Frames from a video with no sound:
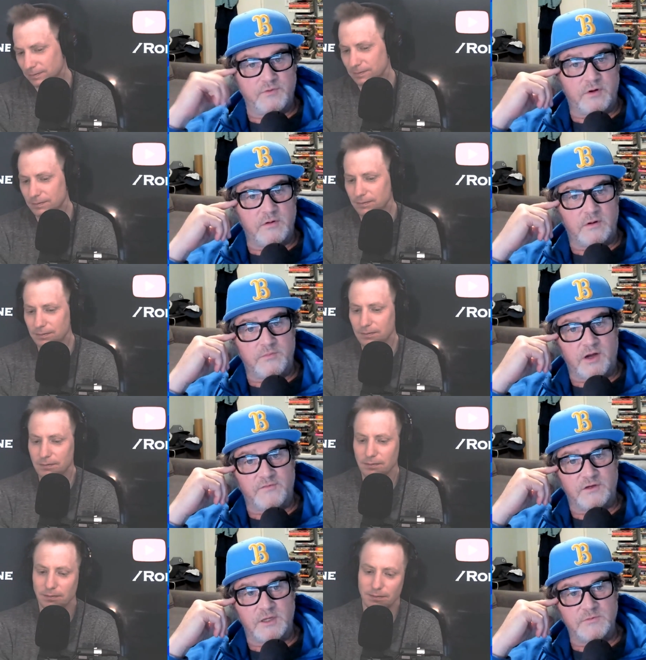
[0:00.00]
Speaker 1: pro uh,
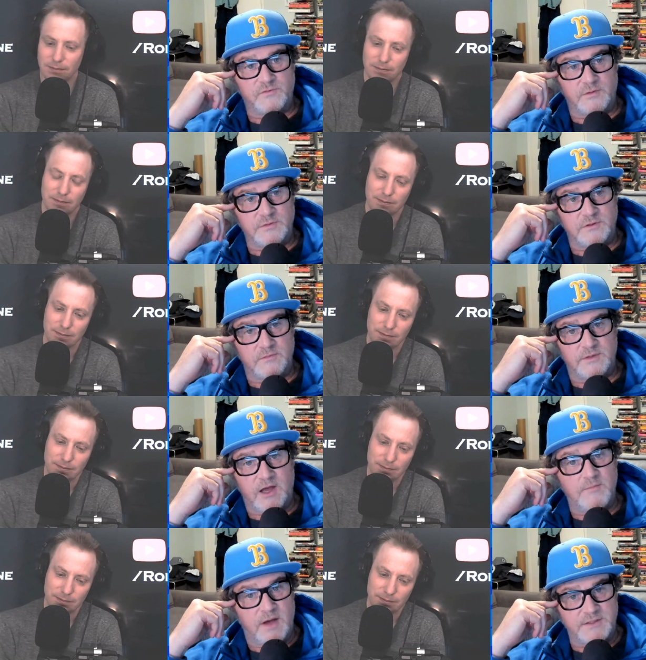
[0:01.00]
profit comes from. So
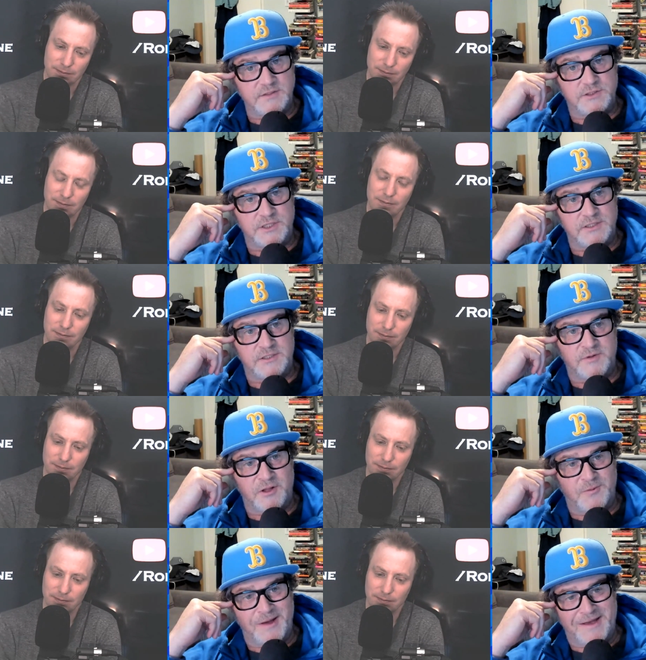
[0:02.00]
now Musk has chased them all